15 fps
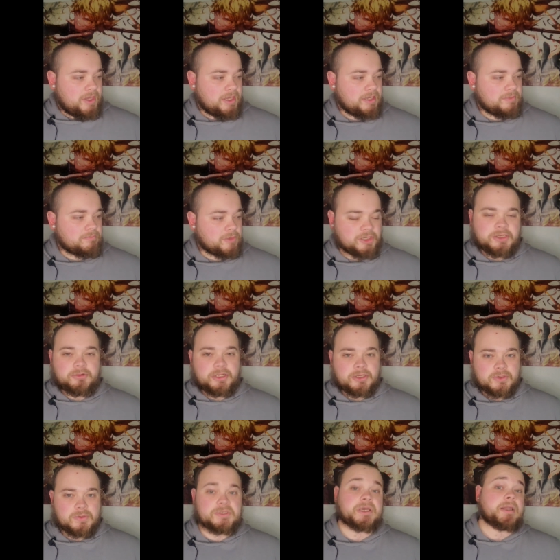Mercury
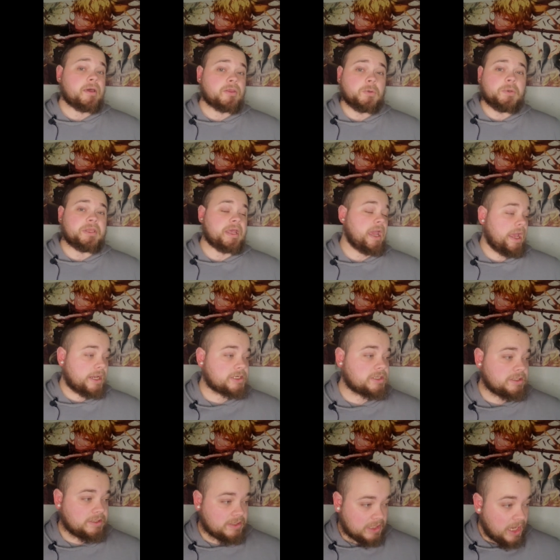News, another one that
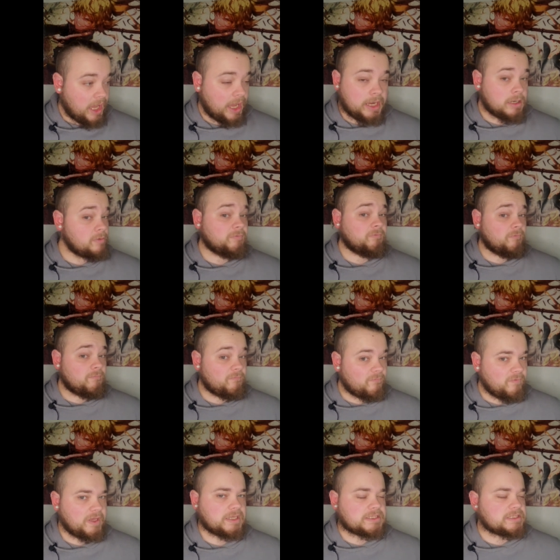actually kind of
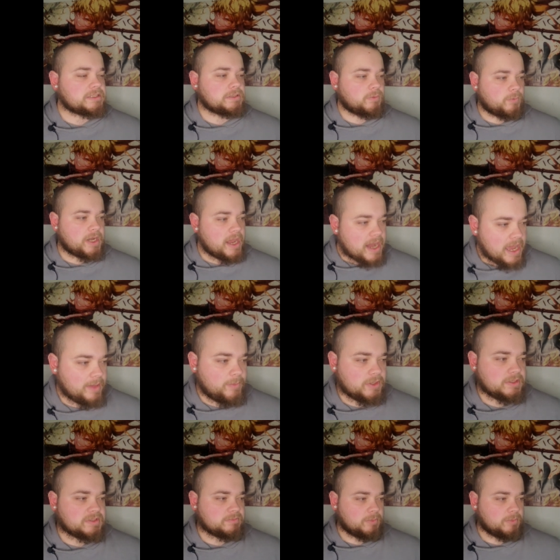fits what happened.